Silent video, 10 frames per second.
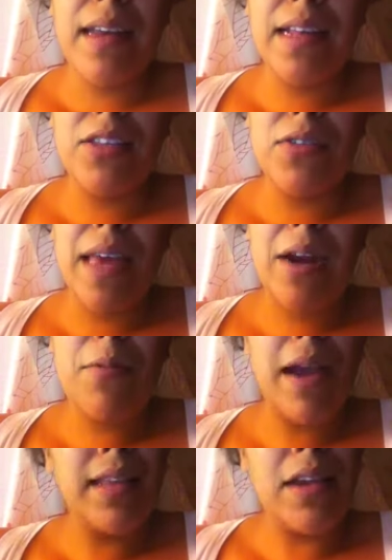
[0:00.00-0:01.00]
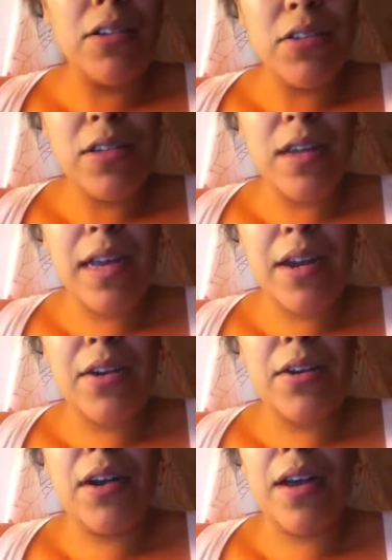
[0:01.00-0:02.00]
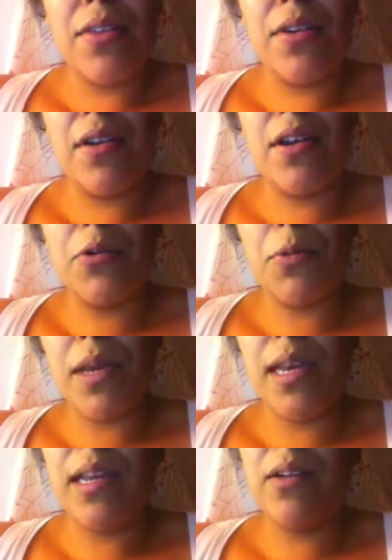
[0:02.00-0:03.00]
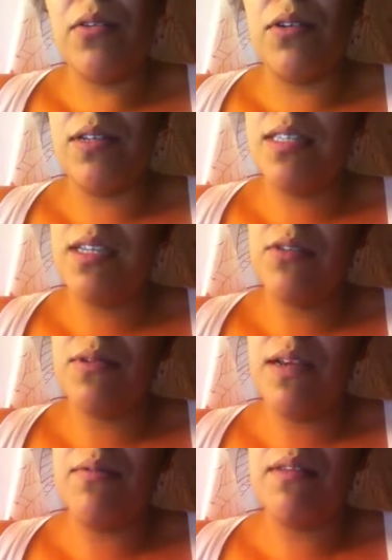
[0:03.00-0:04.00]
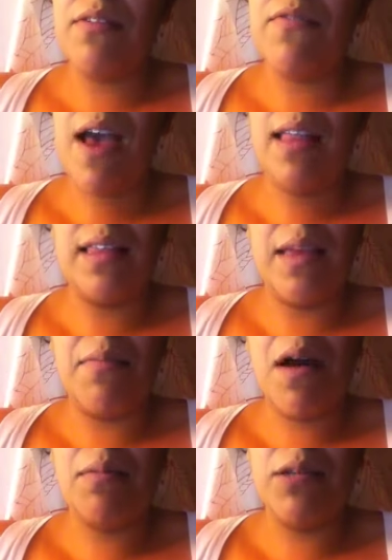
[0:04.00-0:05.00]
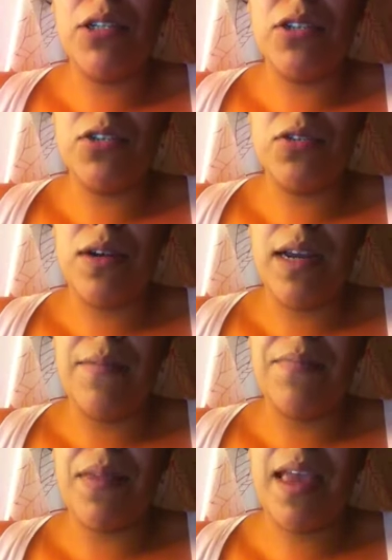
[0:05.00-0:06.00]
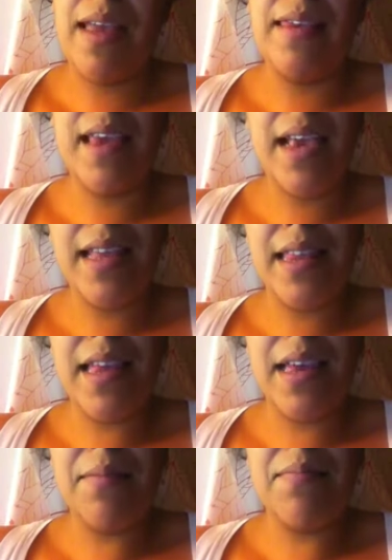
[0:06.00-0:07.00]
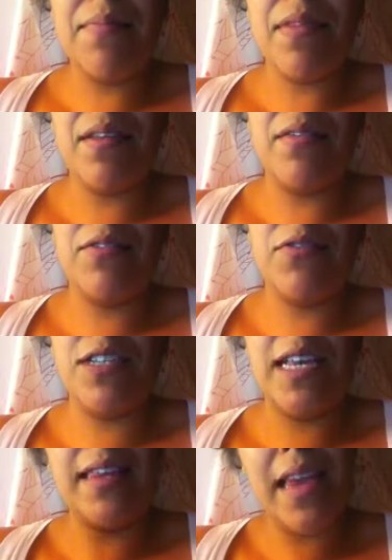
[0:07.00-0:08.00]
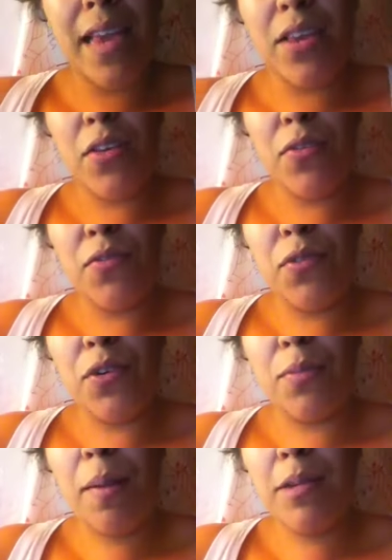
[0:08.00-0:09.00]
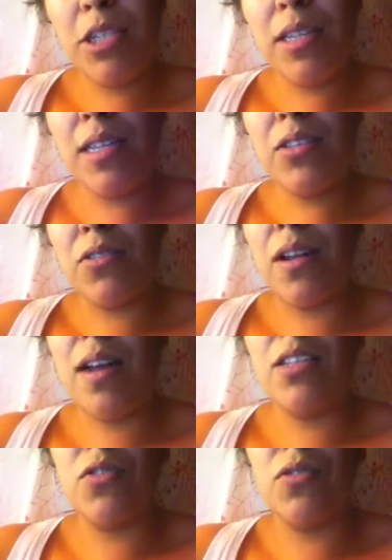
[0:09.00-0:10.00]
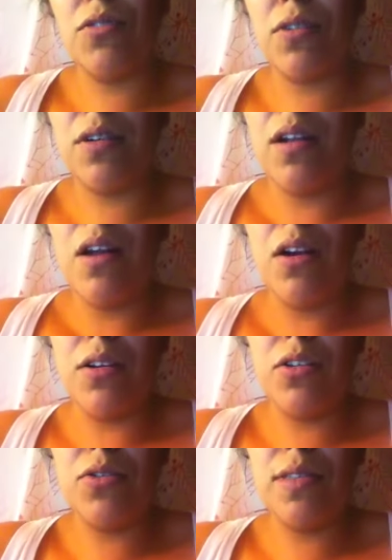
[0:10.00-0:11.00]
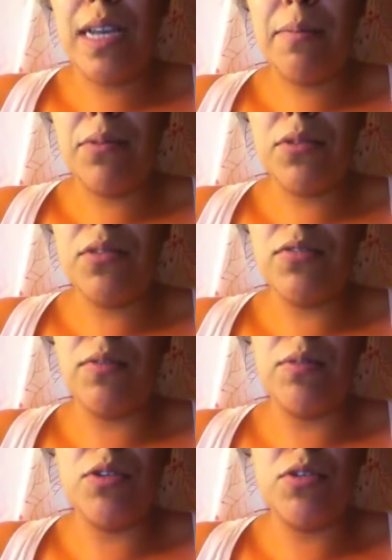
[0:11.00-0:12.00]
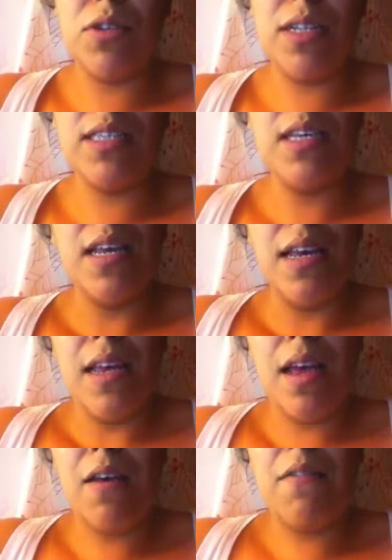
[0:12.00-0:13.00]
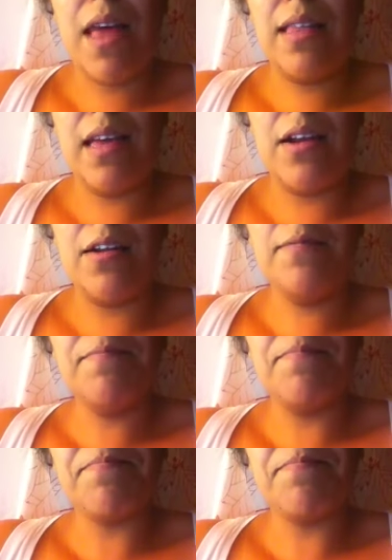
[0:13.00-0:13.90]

And so they had to write a letter to the editor, either agreeing or disagreeing with the fact that they published a story and thanking them for saying thank you for publishing this or not. So there are two samples from two students of that letter